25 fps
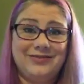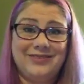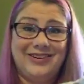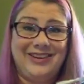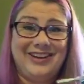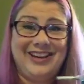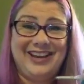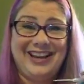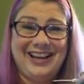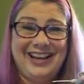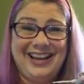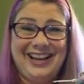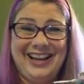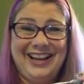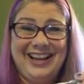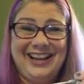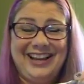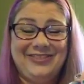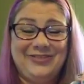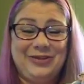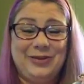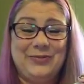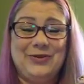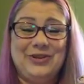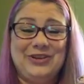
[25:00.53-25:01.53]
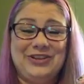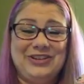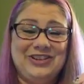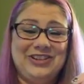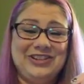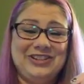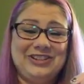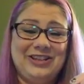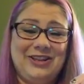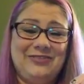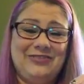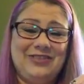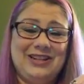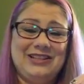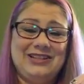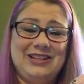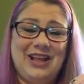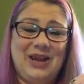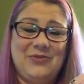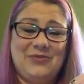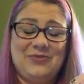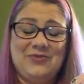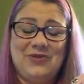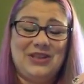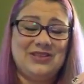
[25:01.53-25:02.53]
Okay? If you're burning yourself, that's
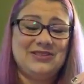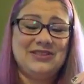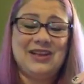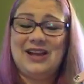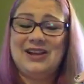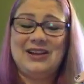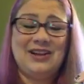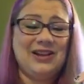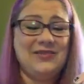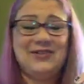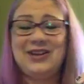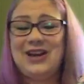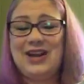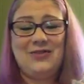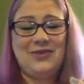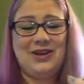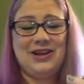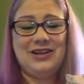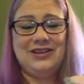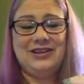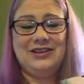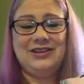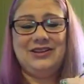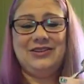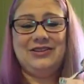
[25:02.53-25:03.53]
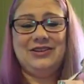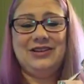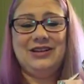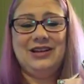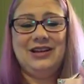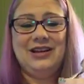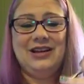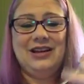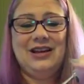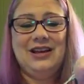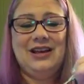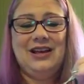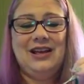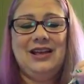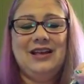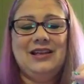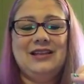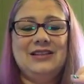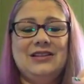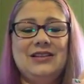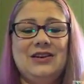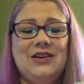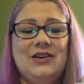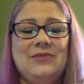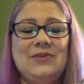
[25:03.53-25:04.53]
not what I want you to do.
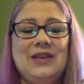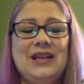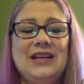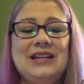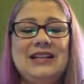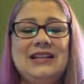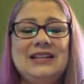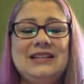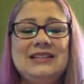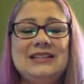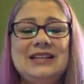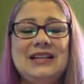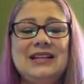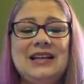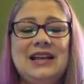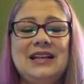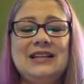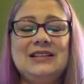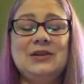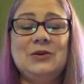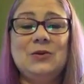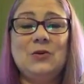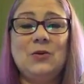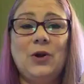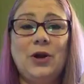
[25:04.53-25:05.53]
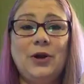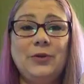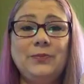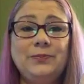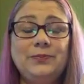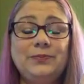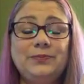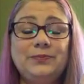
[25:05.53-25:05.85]
So I'm letting this get nice and warm.